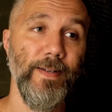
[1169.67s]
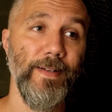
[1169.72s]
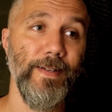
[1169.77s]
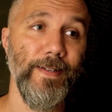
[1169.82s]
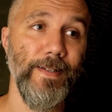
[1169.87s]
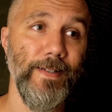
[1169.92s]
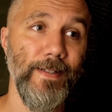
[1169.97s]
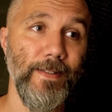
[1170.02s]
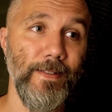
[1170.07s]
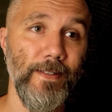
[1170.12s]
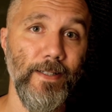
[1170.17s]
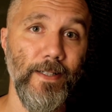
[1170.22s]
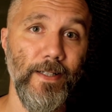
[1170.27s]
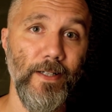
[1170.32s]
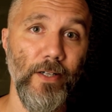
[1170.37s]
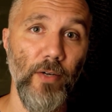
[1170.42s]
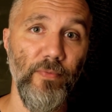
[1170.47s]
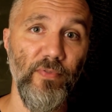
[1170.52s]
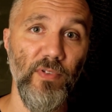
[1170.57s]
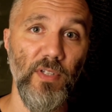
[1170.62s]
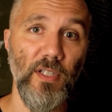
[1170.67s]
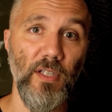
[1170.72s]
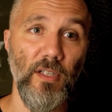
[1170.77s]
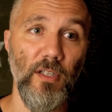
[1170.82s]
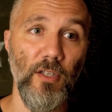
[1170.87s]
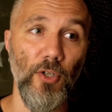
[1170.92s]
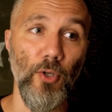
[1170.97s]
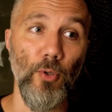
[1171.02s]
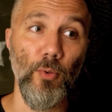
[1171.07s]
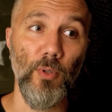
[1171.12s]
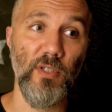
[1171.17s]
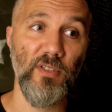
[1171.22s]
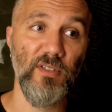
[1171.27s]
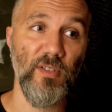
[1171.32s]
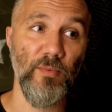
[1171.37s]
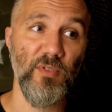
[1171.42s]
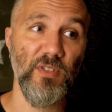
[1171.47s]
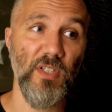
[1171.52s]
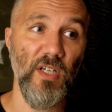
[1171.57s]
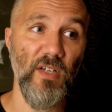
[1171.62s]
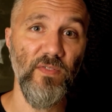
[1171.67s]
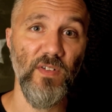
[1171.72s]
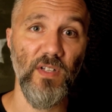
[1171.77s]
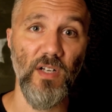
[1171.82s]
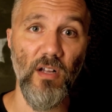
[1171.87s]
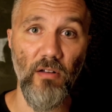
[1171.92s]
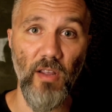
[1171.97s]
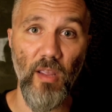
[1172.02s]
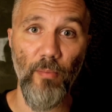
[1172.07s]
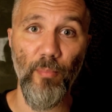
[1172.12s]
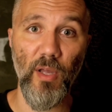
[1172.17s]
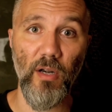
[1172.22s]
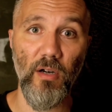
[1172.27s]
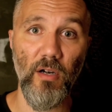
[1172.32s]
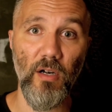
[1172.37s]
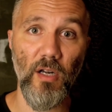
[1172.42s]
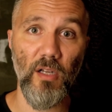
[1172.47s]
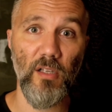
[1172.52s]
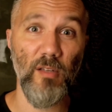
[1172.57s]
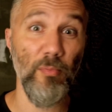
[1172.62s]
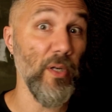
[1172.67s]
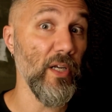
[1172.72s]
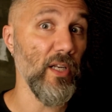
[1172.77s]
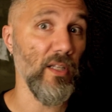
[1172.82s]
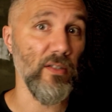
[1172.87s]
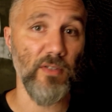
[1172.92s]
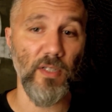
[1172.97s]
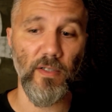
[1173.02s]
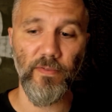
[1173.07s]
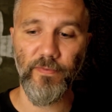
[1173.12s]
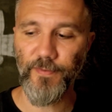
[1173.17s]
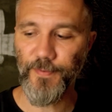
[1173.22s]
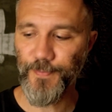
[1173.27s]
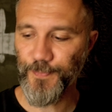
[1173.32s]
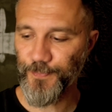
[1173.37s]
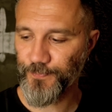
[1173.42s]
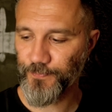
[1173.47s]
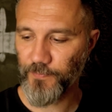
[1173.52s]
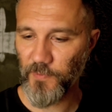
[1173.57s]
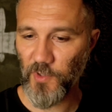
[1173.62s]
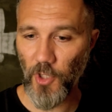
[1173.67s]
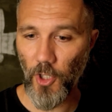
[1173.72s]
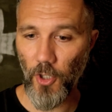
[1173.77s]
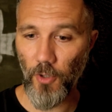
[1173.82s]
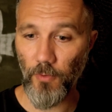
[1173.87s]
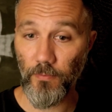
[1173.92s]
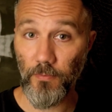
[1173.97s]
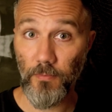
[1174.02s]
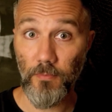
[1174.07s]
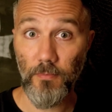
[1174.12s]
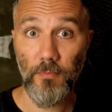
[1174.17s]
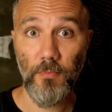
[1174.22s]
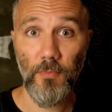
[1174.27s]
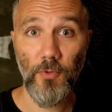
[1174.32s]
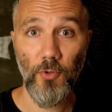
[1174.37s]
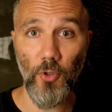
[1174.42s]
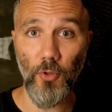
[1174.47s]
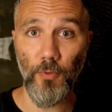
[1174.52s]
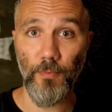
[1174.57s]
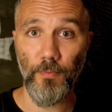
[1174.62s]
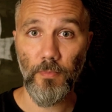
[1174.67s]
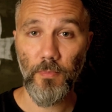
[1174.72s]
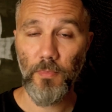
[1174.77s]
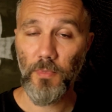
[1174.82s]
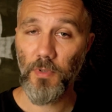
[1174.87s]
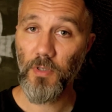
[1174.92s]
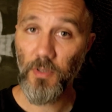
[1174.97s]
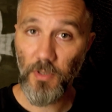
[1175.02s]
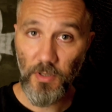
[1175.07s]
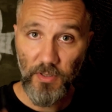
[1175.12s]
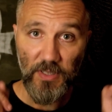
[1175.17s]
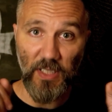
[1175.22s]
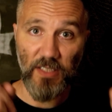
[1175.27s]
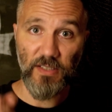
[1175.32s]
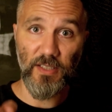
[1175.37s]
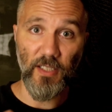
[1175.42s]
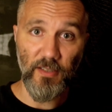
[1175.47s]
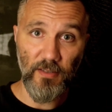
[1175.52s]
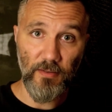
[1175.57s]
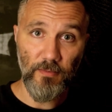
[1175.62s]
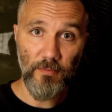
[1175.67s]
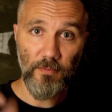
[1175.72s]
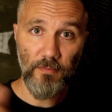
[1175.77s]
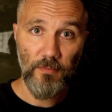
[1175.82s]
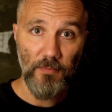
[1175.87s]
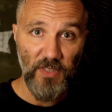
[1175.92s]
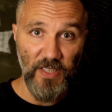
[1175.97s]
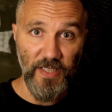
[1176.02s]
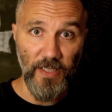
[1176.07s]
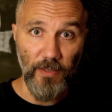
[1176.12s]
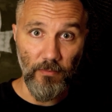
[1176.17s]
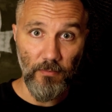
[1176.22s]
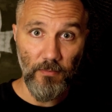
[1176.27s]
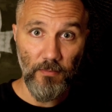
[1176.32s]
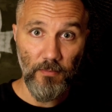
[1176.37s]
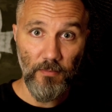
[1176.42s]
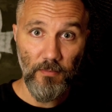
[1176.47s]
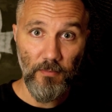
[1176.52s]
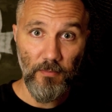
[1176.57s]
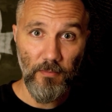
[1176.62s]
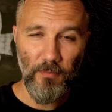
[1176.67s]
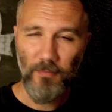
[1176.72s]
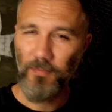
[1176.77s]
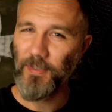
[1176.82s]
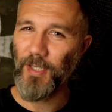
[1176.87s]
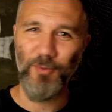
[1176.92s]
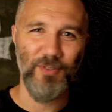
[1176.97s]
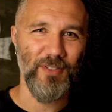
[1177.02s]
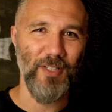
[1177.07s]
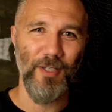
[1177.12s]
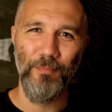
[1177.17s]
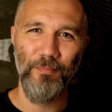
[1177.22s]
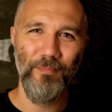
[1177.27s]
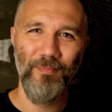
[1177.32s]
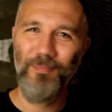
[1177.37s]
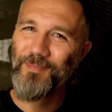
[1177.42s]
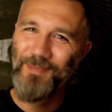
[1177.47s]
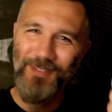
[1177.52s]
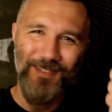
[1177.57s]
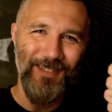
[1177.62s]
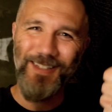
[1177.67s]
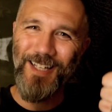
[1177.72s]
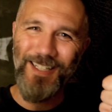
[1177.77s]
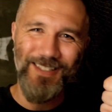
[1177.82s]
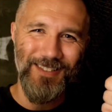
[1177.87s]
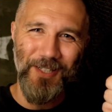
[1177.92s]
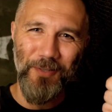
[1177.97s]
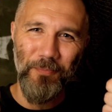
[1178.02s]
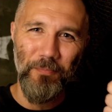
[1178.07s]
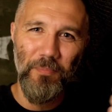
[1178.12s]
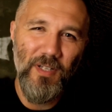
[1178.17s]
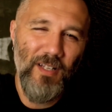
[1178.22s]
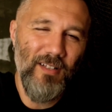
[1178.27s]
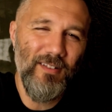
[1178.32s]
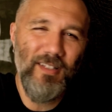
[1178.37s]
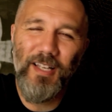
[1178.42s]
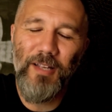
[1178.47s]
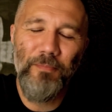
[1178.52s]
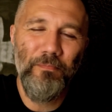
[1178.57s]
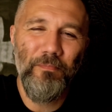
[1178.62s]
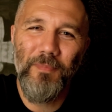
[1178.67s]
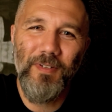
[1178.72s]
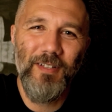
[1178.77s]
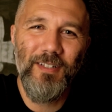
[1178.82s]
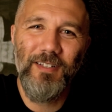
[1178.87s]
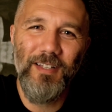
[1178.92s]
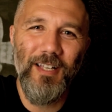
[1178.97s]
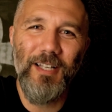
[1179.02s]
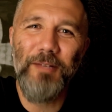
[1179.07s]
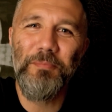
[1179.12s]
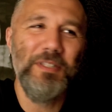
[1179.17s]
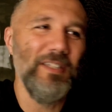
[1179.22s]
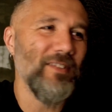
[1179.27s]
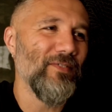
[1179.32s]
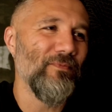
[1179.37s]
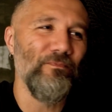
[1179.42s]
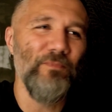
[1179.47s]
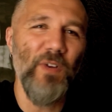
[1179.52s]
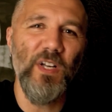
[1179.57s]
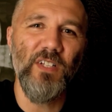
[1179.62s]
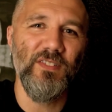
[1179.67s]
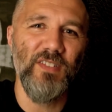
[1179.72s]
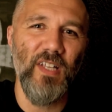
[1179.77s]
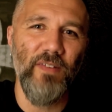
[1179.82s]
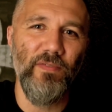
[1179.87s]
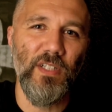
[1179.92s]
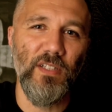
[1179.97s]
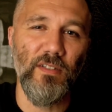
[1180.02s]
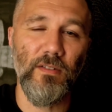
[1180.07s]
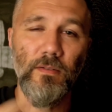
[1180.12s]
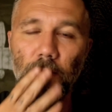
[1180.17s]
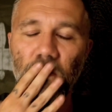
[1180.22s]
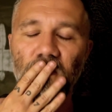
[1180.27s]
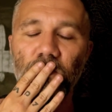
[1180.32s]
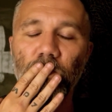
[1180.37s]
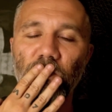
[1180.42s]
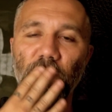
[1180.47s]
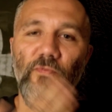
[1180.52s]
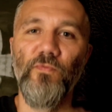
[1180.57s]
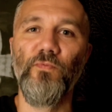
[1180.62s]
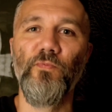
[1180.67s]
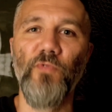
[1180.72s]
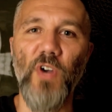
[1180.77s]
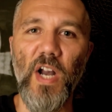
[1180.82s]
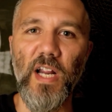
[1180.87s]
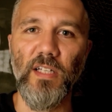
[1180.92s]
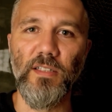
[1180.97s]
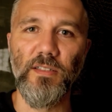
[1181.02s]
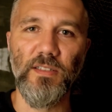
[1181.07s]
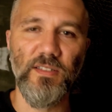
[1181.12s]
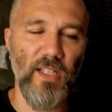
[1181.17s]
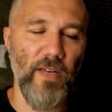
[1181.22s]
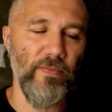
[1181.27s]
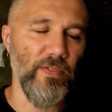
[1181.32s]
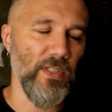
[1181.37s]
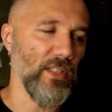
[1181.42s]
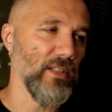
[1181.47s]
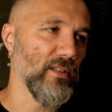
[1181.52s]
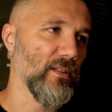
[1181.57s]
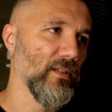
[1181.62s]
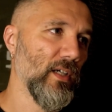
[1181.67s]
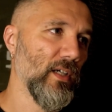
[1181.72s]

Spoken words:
And hopefully you learn some stuff, and I'll get better at explaining stuff. So, cool. Thanks, guys. See ya. That was dumb. That's dumb. It's like I'm in the 70s. Fracking 70s.